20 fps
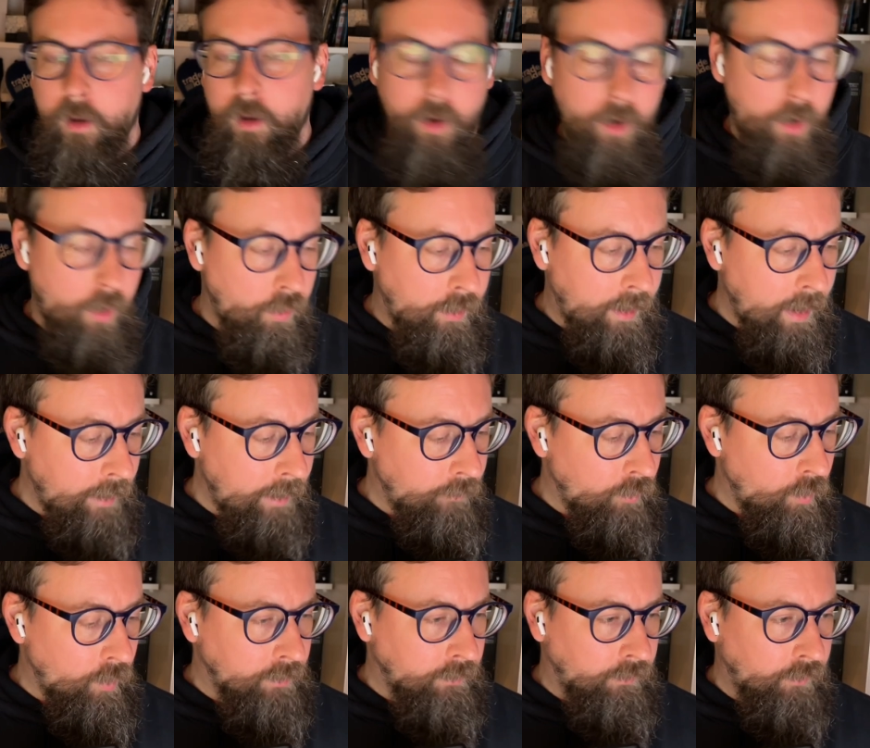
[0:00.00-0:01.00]
Okay,
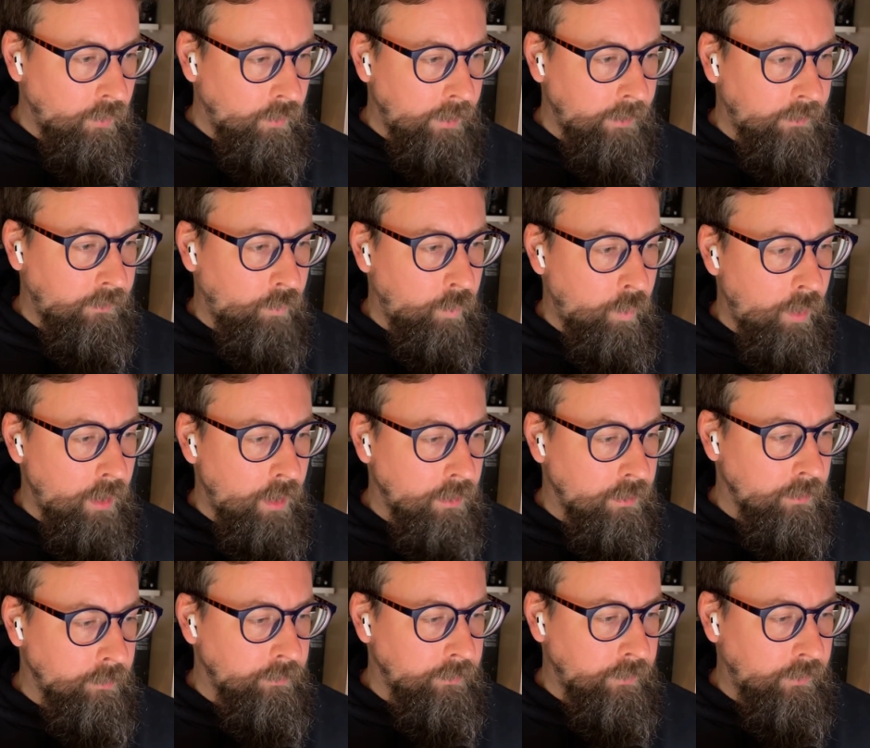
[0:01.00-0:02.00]
everyone, so let's
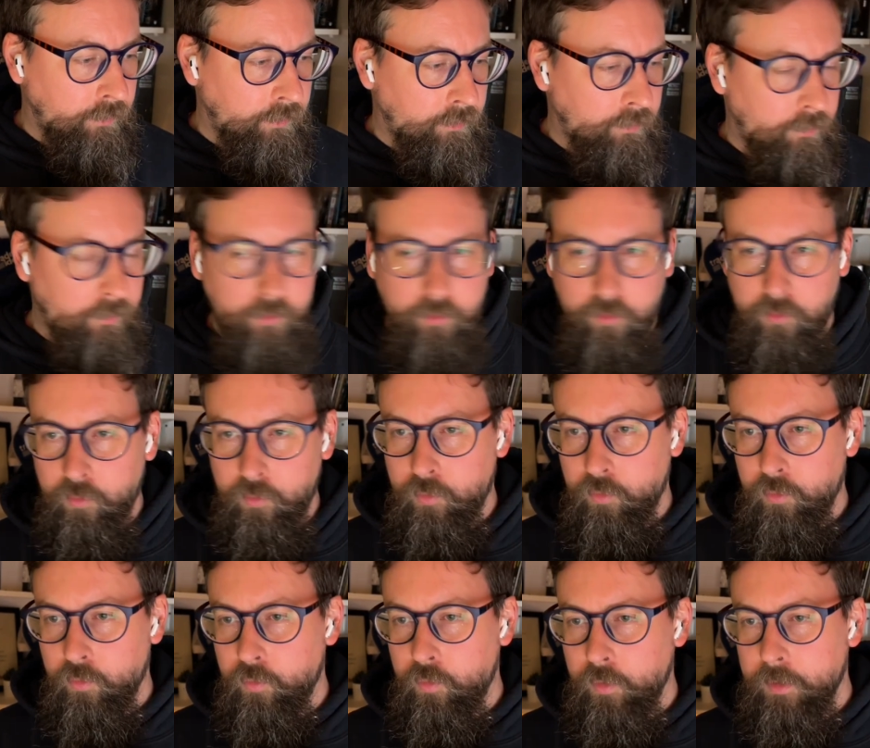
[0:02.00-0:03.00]
welcome
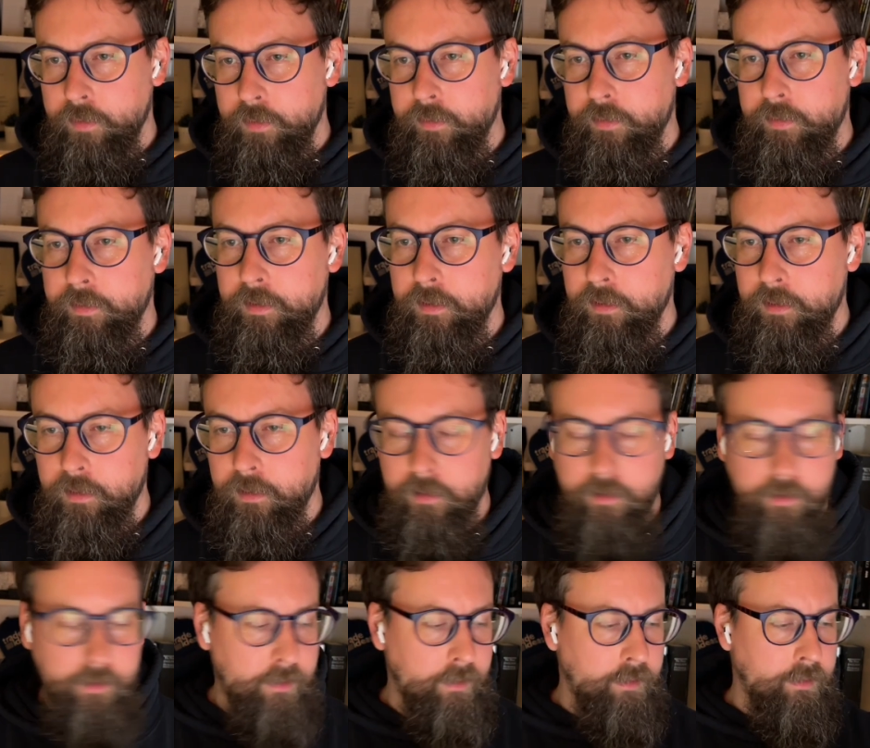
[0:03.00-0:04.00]
to
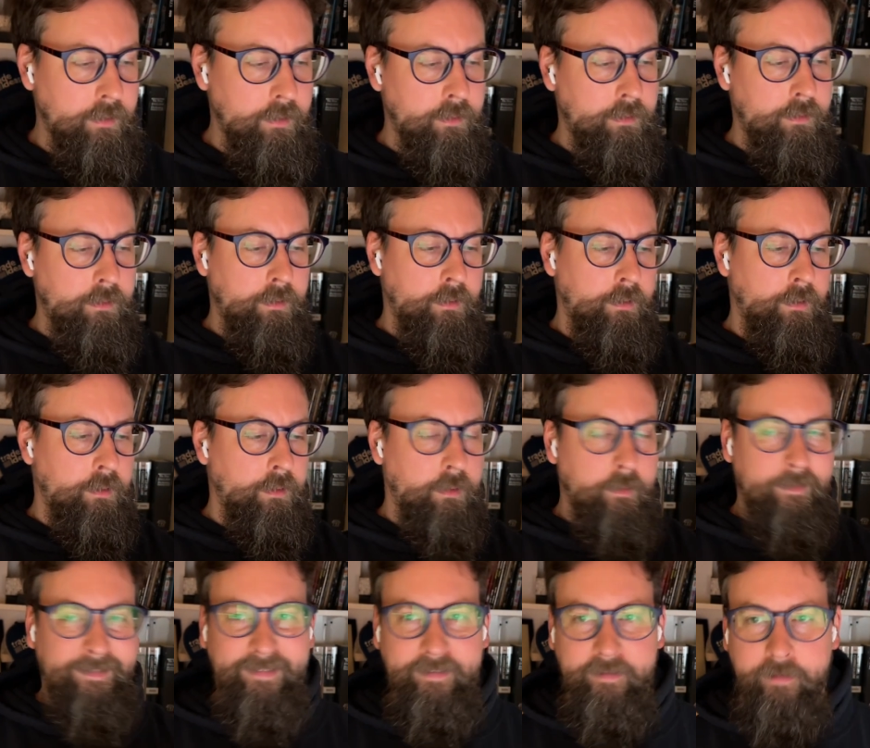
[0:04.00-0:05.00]
the
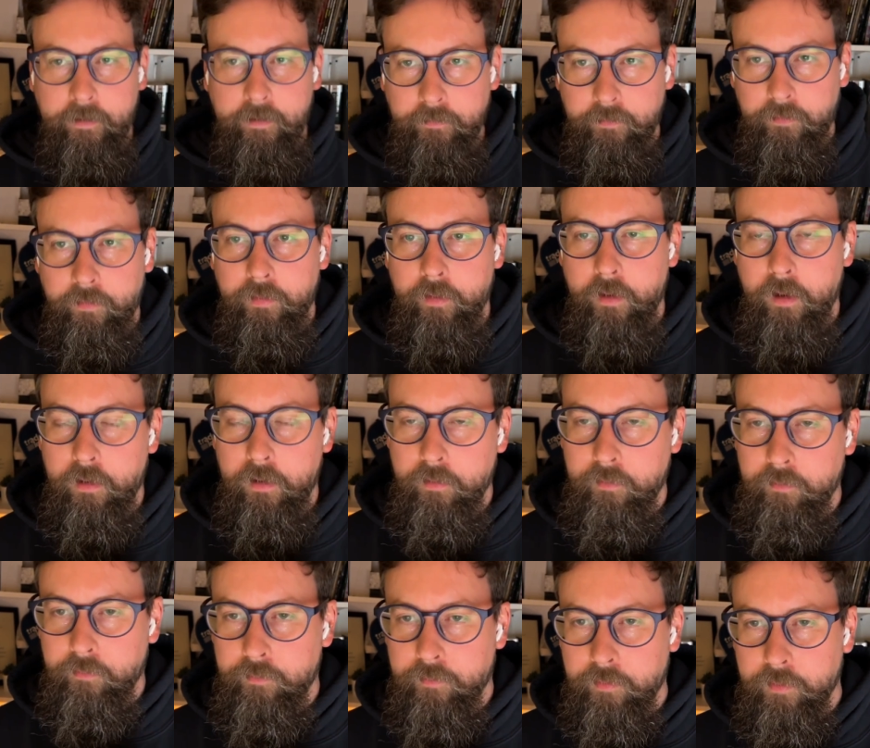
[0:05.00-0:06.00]
6th
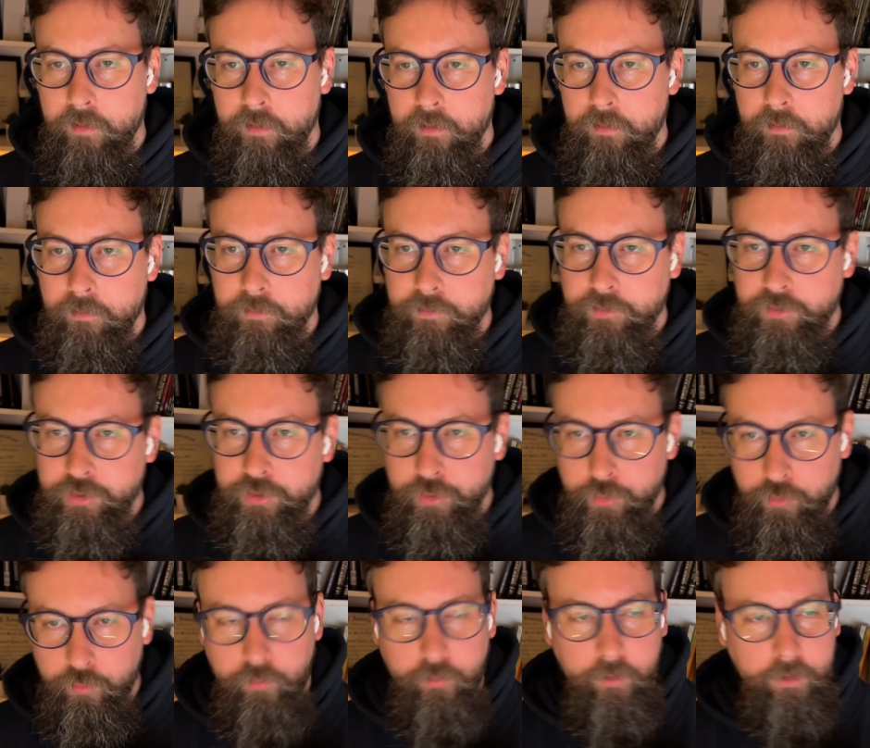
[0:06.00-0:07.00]
of
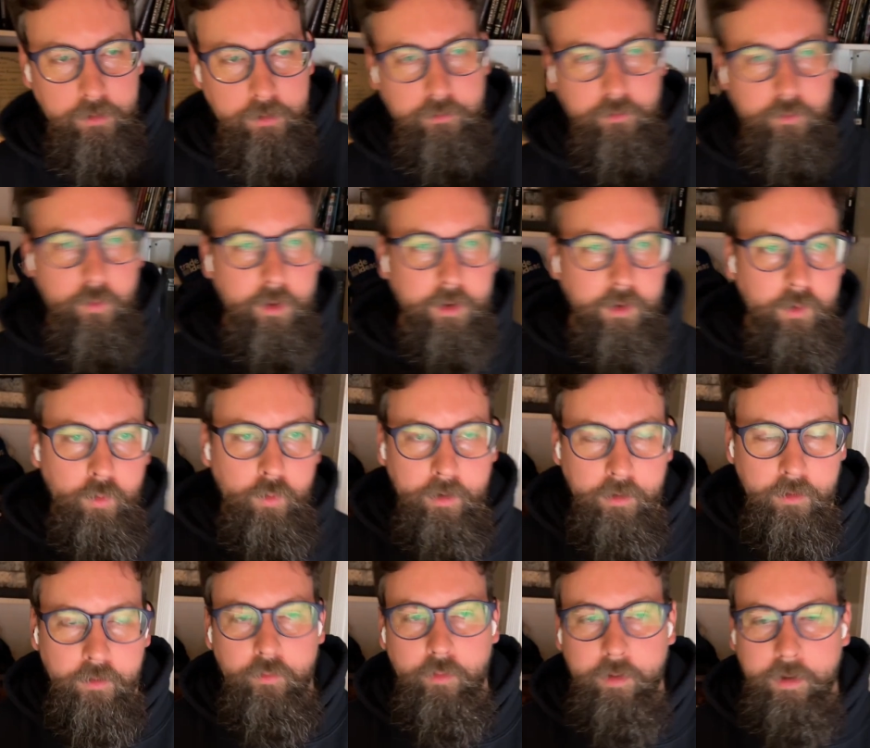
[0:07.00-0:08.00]
June
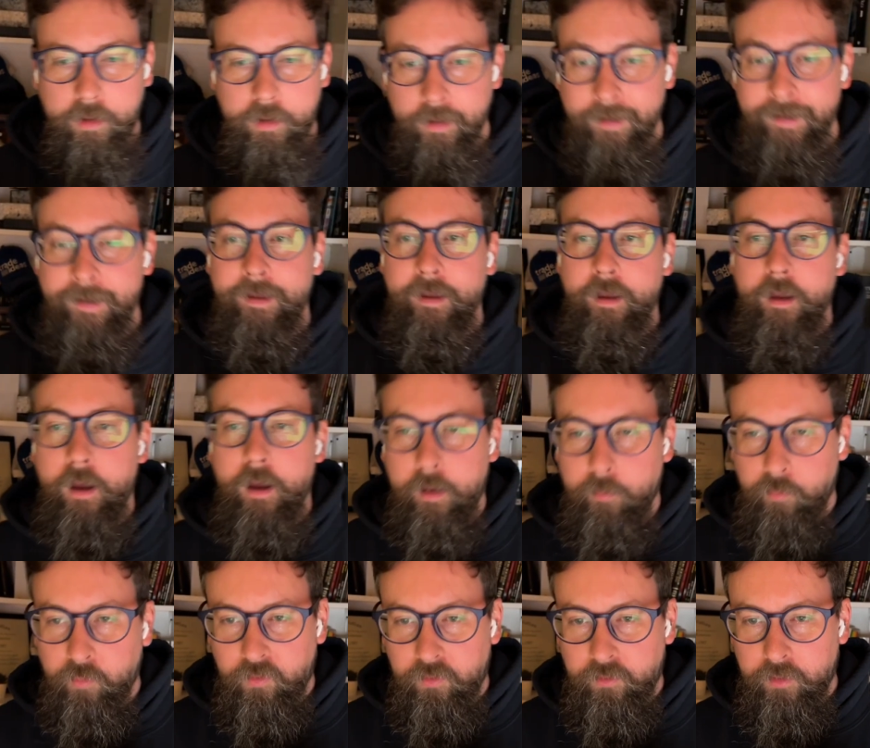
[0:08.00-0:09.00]
2023.
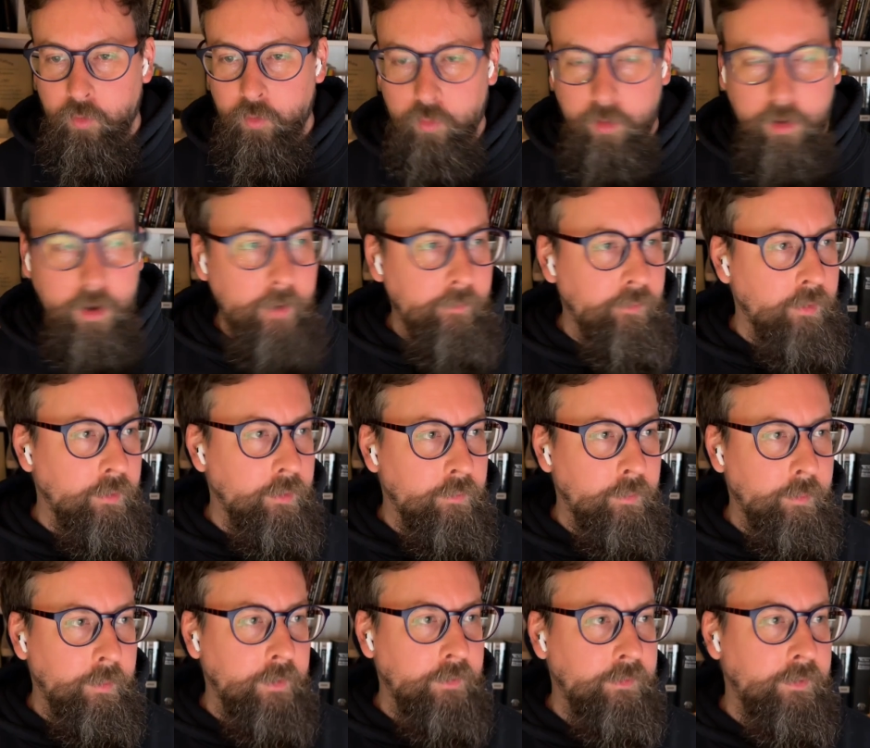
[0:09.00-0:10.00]
I'm still recovering
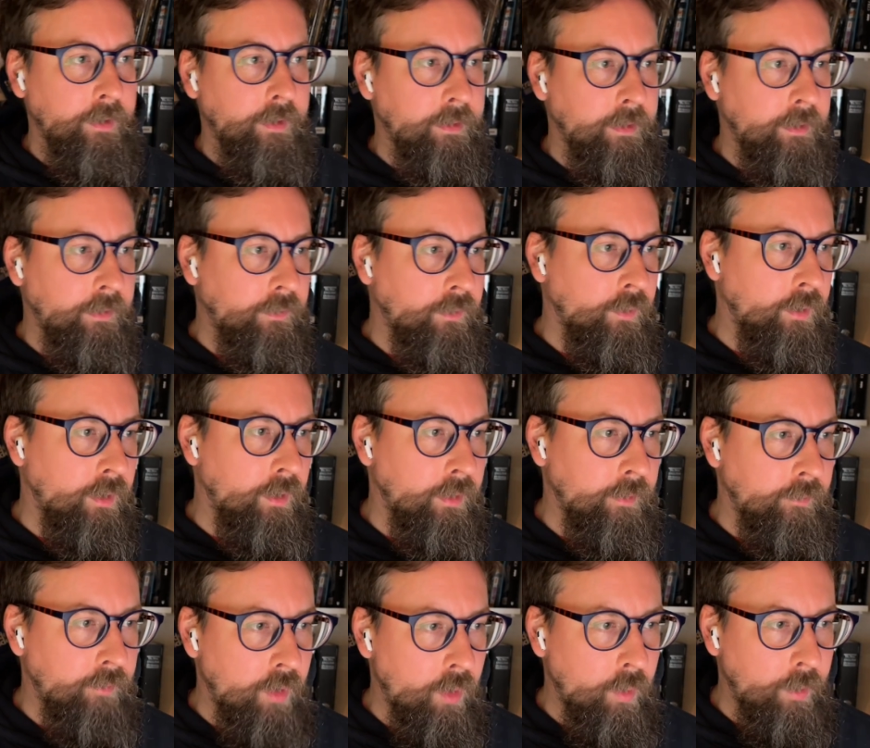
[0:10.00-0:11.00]
from this sickness, so I don't
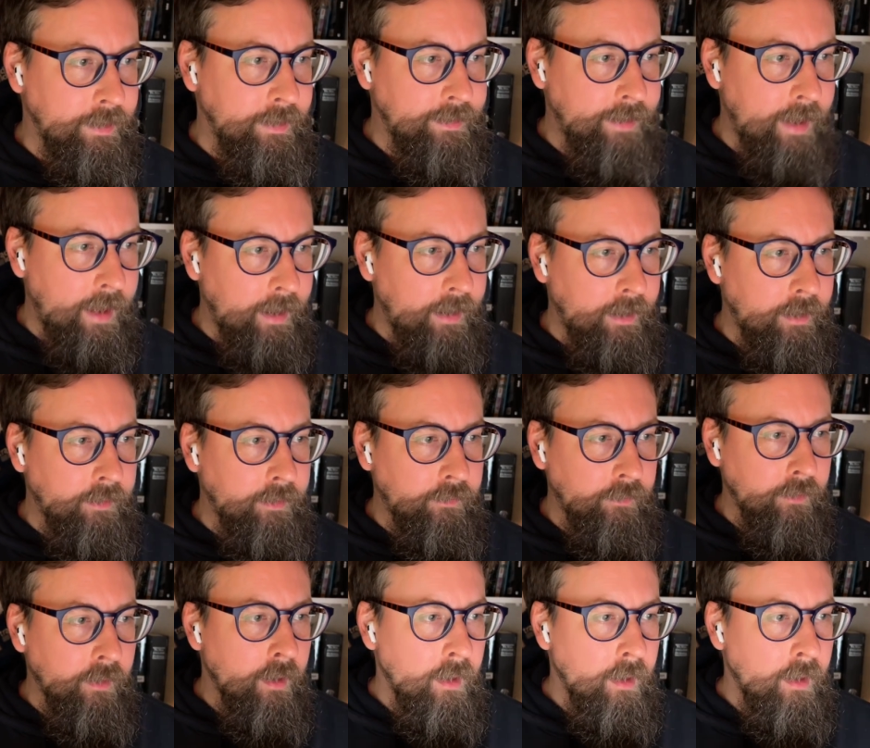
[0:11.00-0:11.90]
even know what day it is,